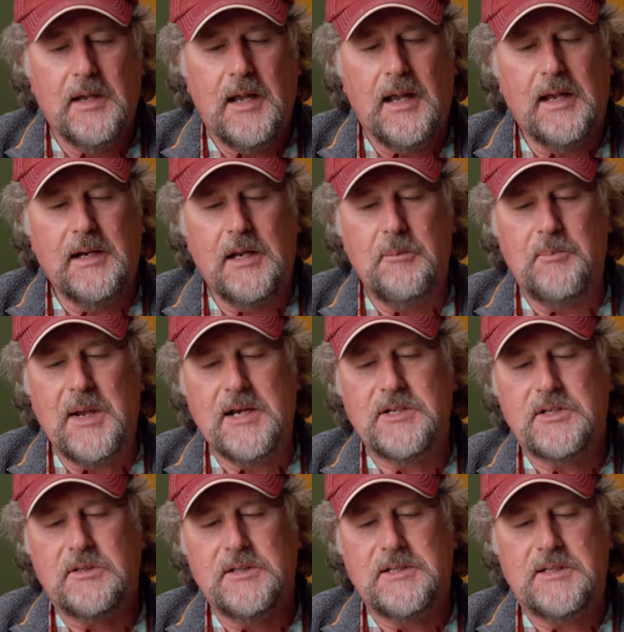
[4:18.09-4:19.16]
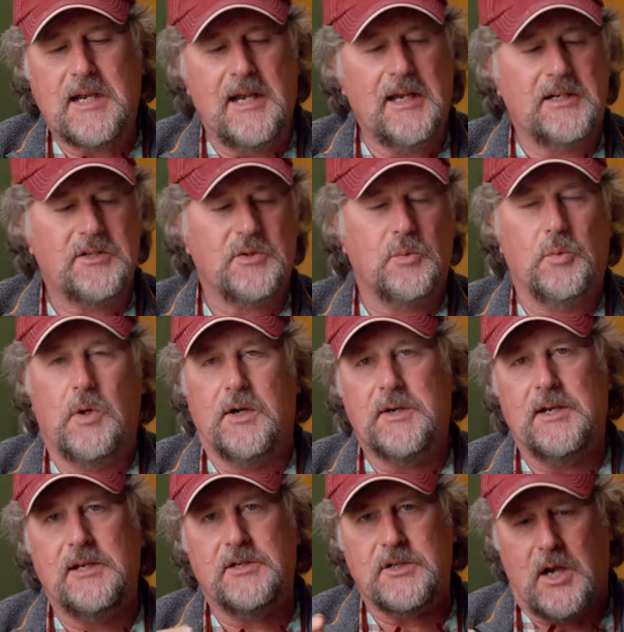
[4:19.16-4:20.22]
And he basically takes what
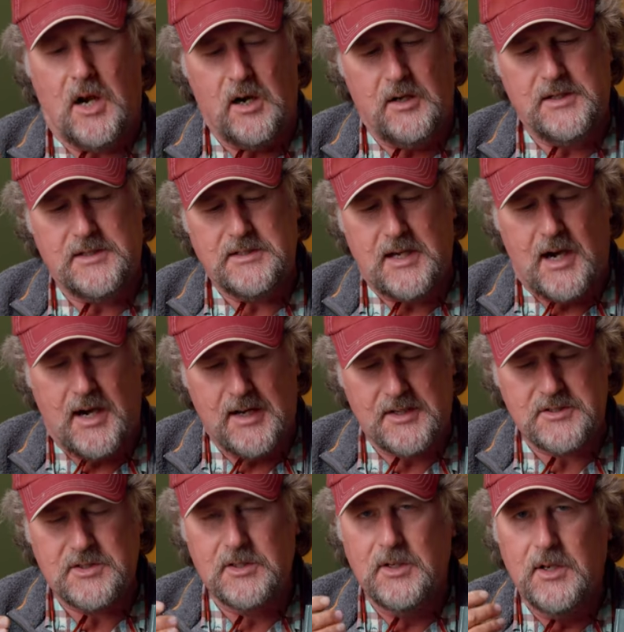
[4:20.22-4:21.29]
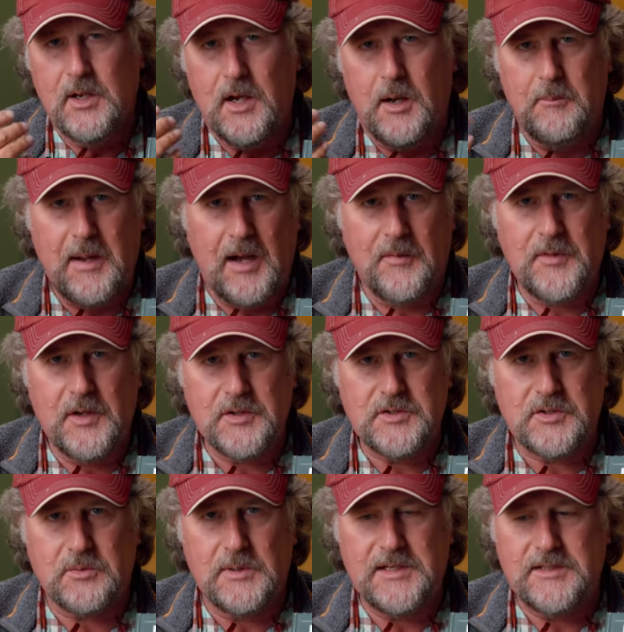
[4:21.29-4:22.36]
he's already taught us about those
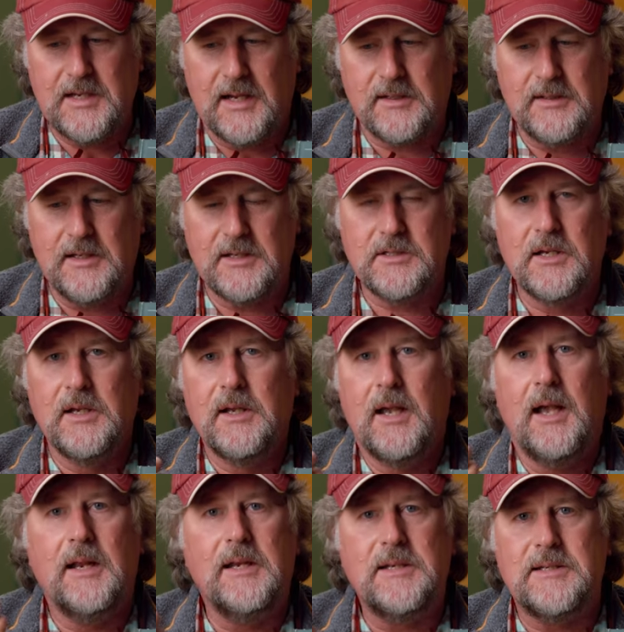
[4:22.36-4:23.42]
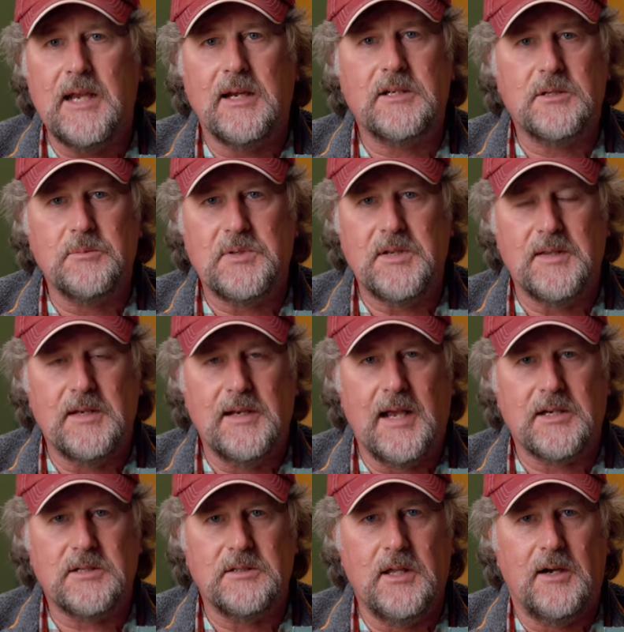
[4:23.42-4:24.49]
three techniques and he takes them to the
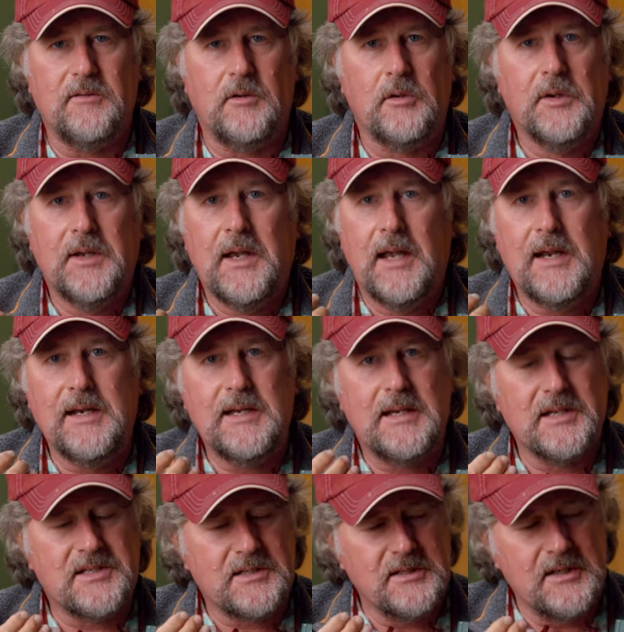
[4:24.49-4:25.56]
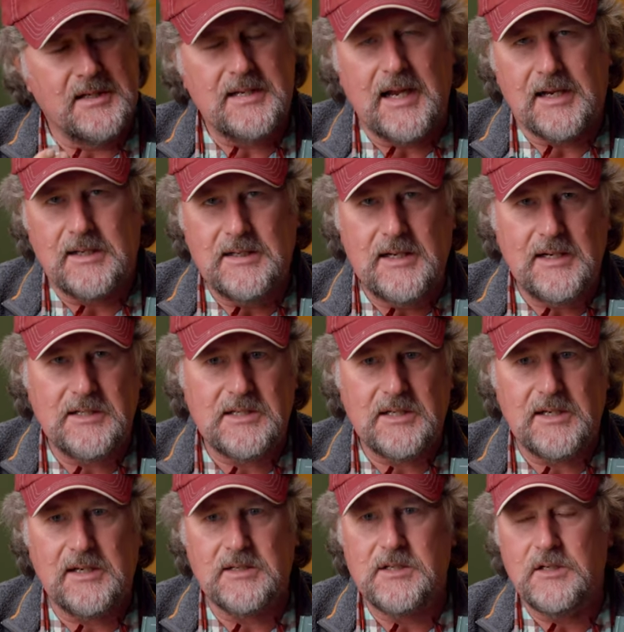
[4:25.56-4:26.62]
next level. And he gets into techniques,
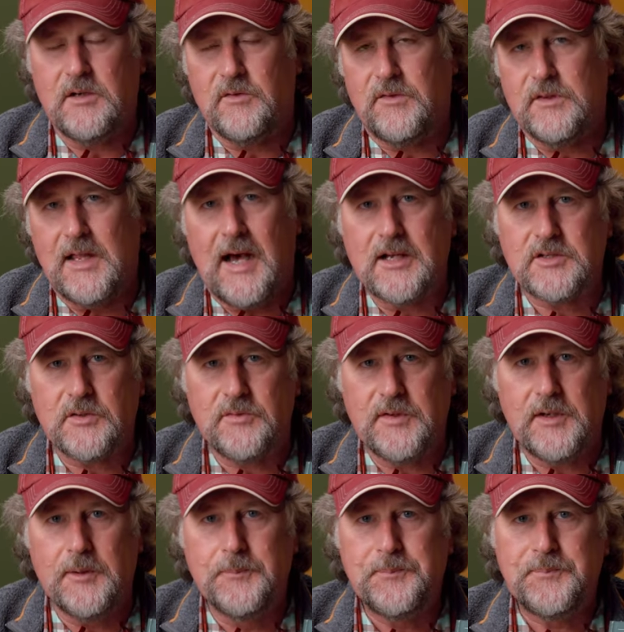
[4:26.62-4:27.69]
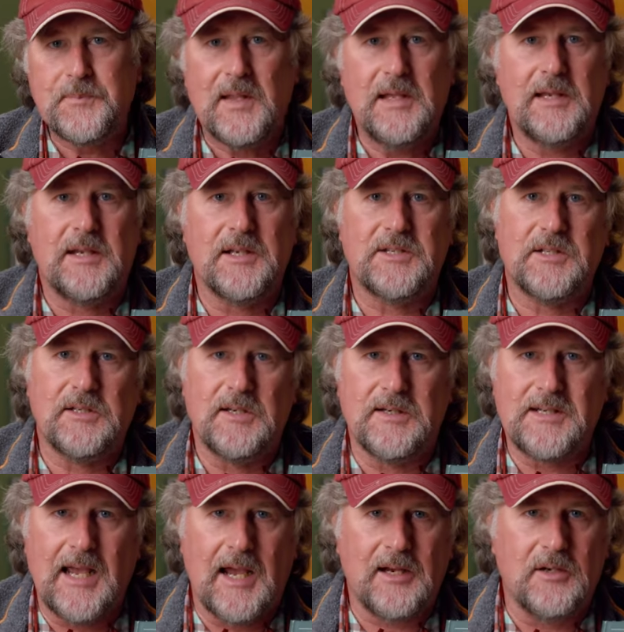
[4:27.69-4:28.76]
he gets into philosophy, he gets into
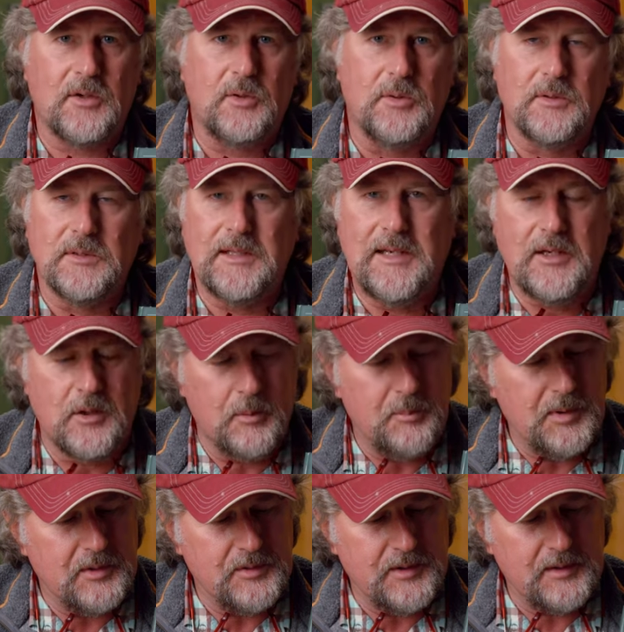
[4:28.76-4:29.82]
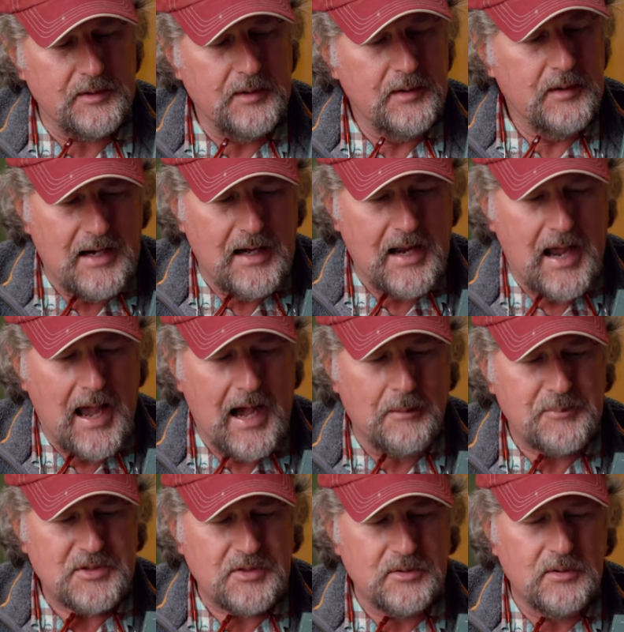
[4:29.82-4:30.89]
technical leader building, an
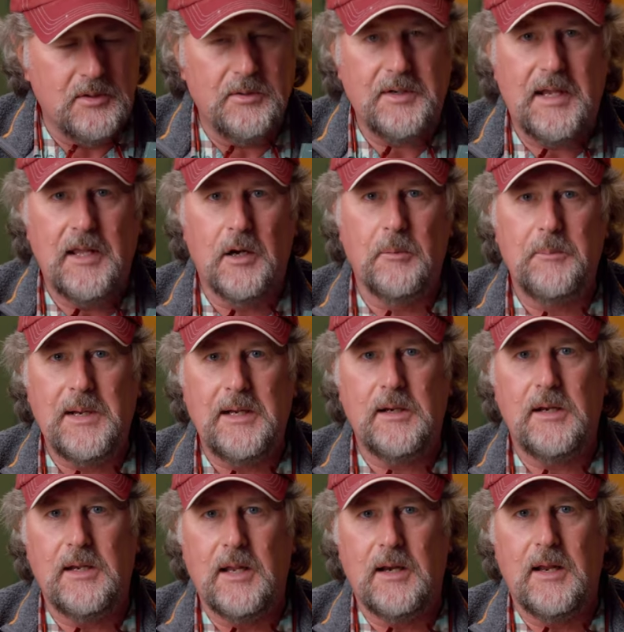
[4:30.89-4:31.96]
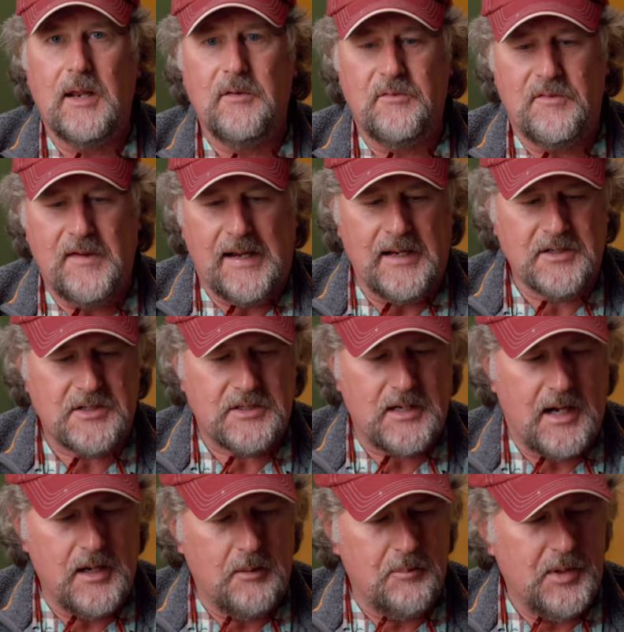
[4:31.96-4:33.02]
absolute intermediate advanced
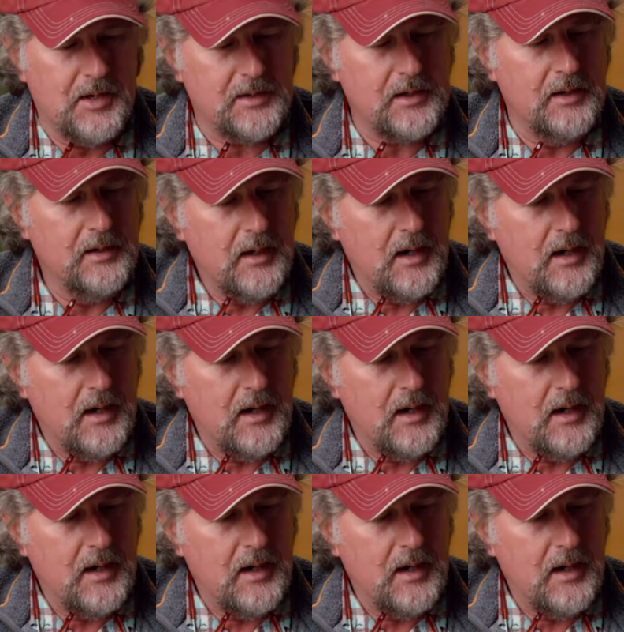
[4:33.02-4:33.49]
kind of book.